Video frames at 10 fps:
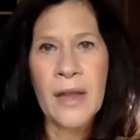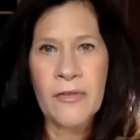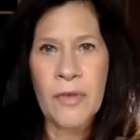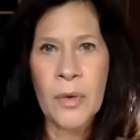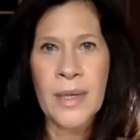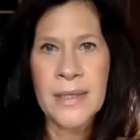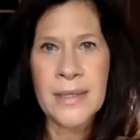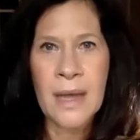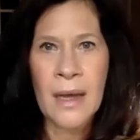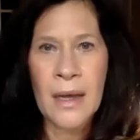I focus
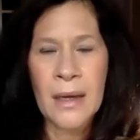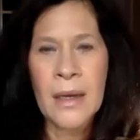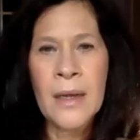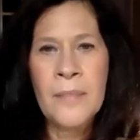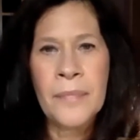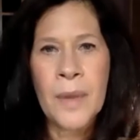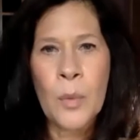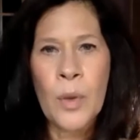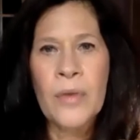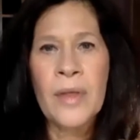on
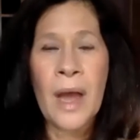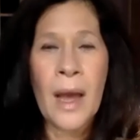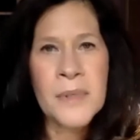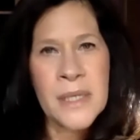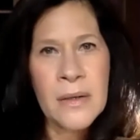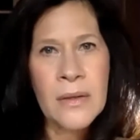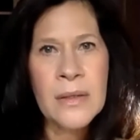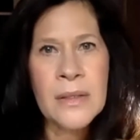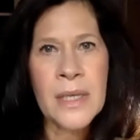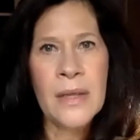what are the
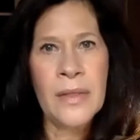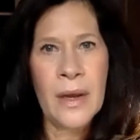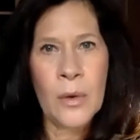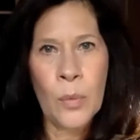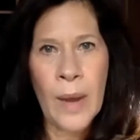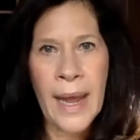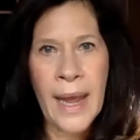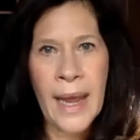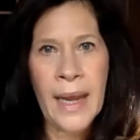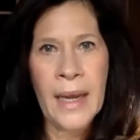obstacles in their
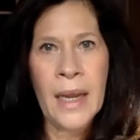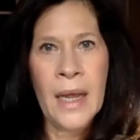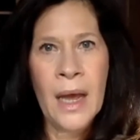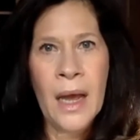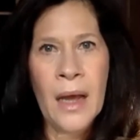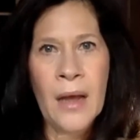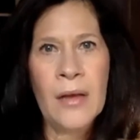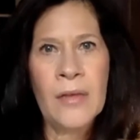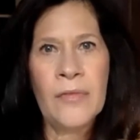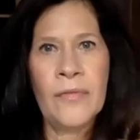way
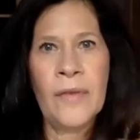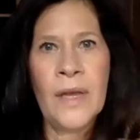of